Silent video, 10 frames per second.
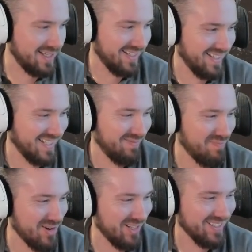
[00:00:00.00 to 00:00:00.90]

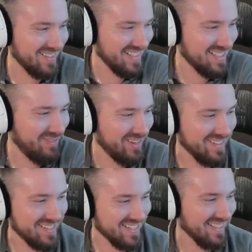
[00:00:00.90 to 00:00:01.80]
Personal experience, huh?